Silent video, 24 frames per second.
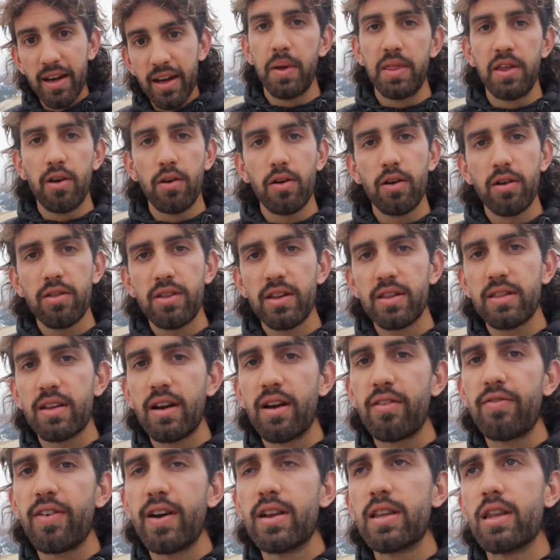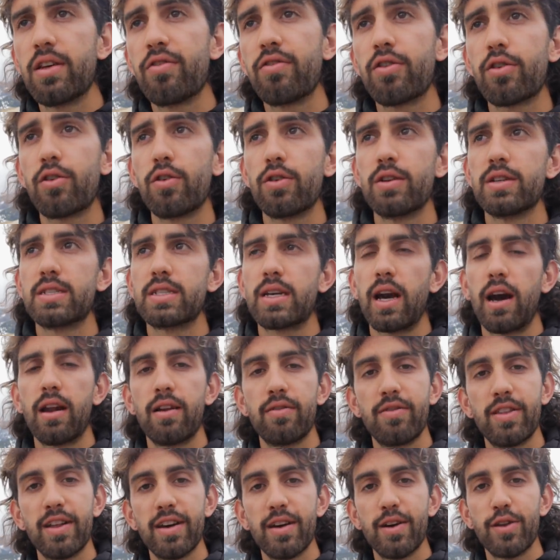But the only thing that I find difficult is kind
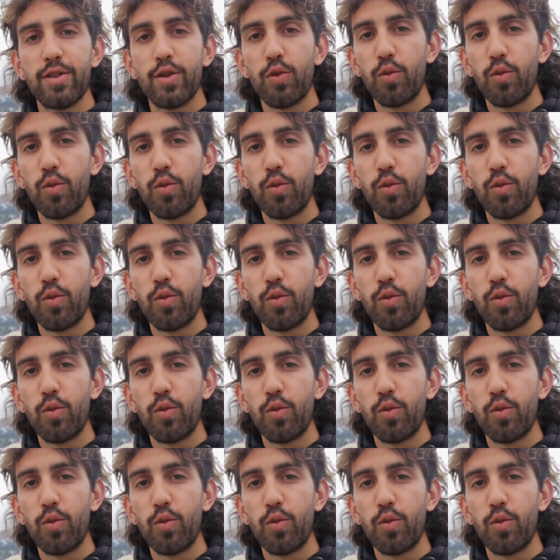of the,